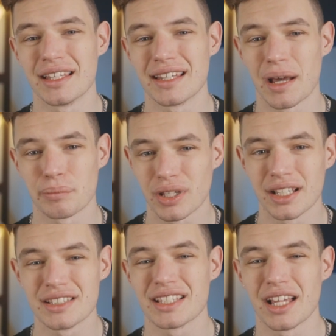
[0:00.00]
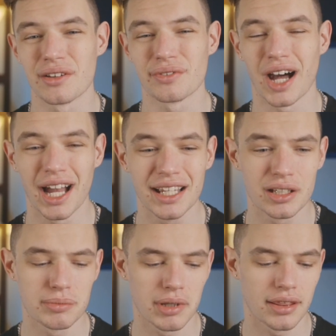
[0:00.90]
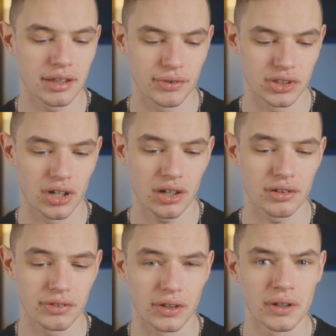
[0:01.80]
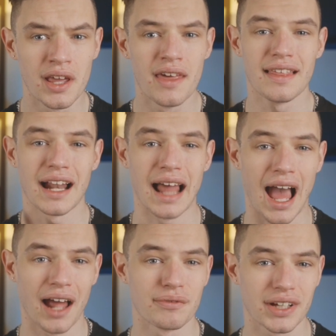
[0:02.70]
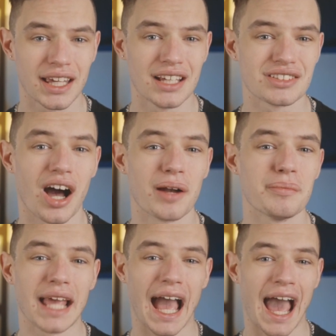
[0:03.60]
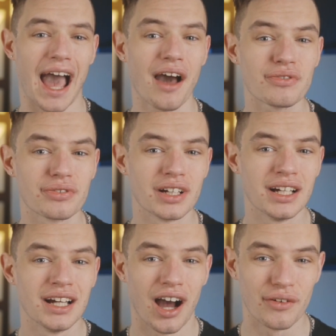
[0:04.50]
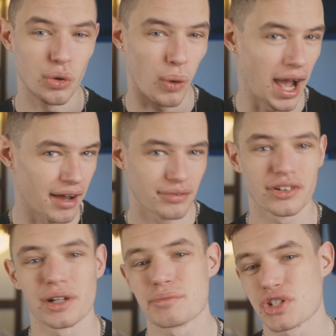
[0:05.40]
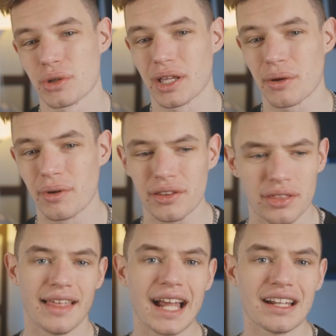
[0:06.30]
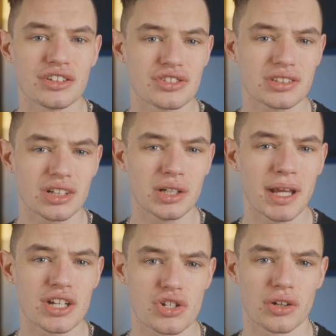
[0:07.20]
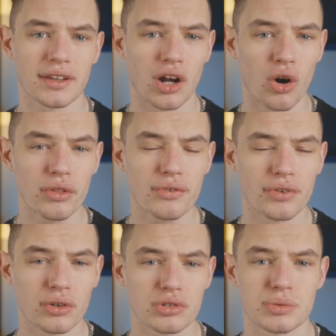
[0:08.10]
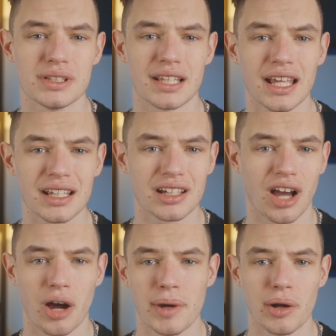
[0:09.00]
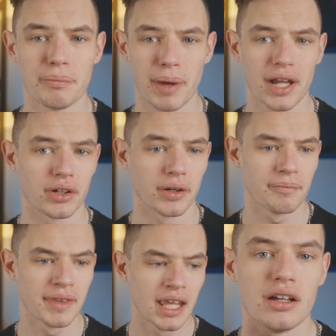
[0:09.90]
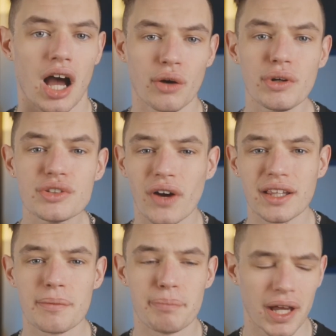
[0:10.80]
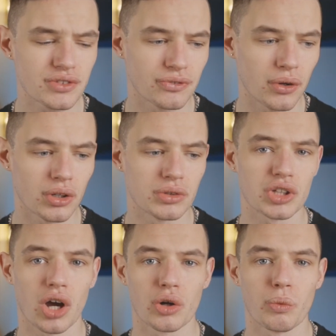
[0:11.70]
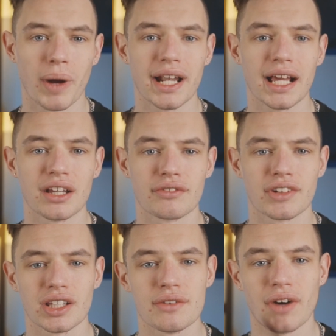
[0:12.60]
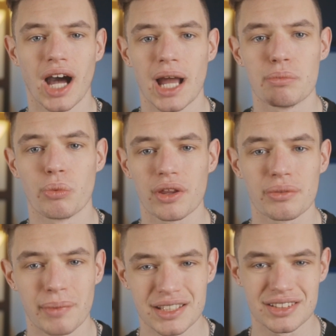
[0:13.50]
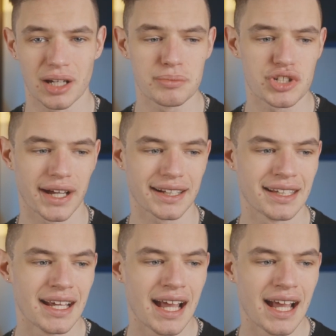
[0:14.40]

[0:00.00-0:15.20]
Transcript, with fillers: in that place. And if I can be the photographer that advocates on behalf of whoever I'm shooting with, then it's just gonna make sure that all the photos we take come out better. I always find the best photos are when I can really vibe with my subject